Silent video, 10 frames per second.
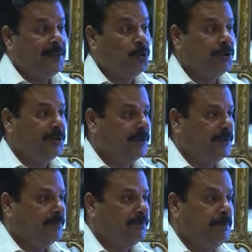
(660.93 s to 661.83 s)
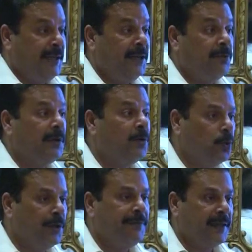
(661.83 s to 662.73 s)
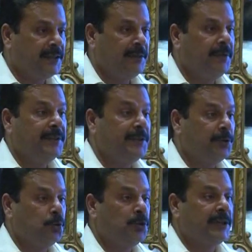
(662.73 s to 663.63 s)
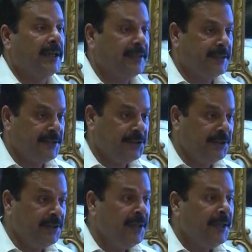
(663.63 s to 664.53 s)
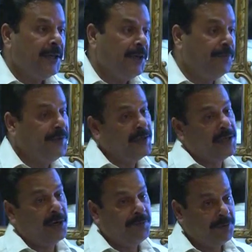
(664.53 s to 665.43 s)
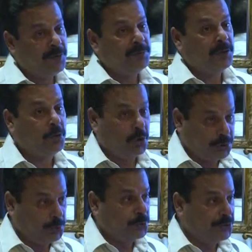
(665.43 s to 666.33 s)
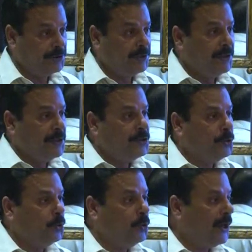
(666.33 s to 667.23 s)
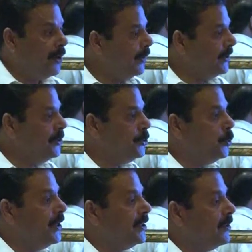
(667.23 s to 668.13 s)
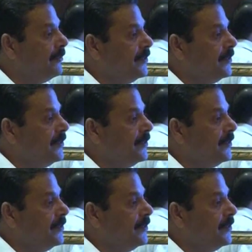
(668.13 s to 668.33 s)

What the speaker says: cannot play our role effectively as a resource organization if we are away from the grassroots. So within 2 years